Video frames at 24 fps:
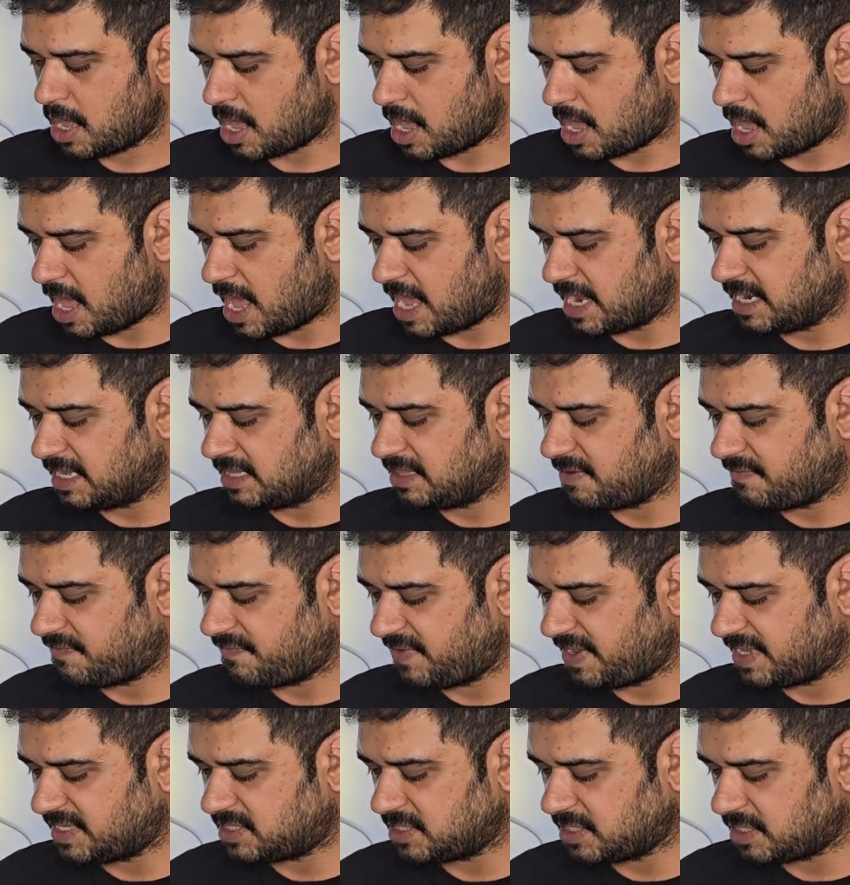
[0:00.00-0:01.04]
Another
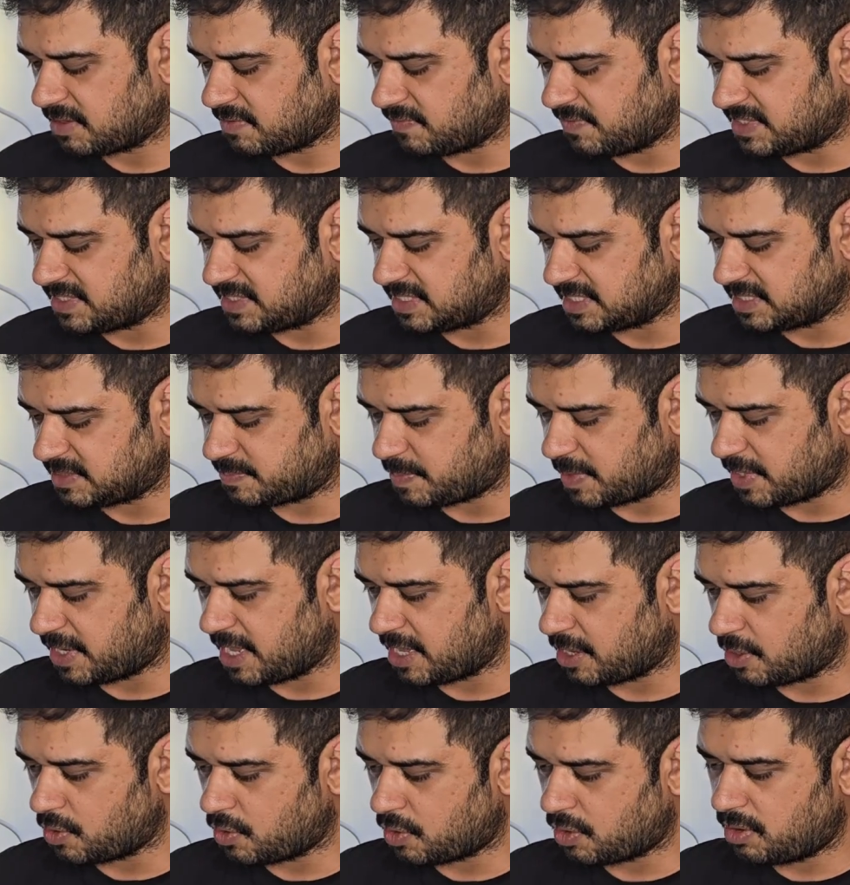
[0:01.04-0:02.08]
feature which is
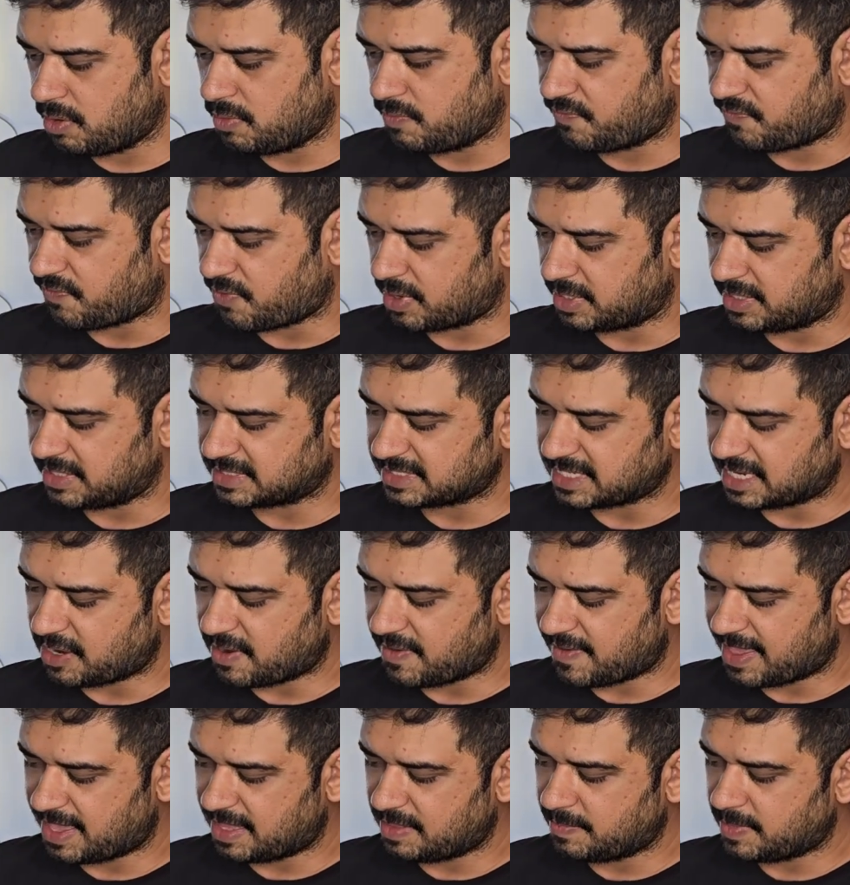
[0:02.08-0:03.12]
pretty good for this kind
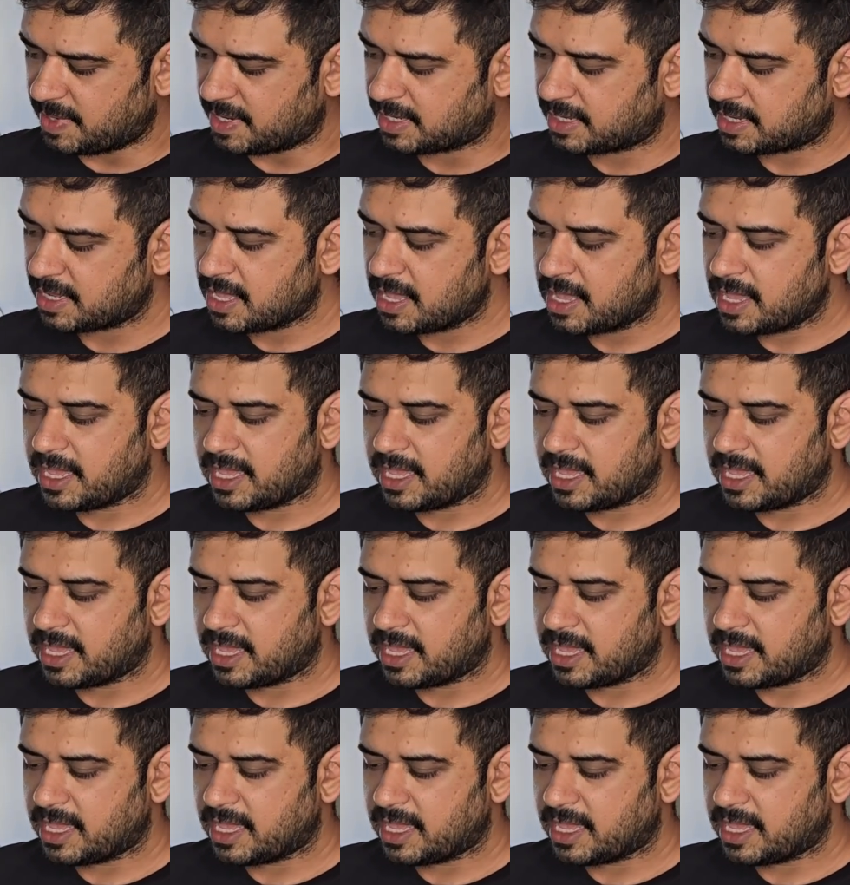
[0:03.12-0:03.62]
of helmet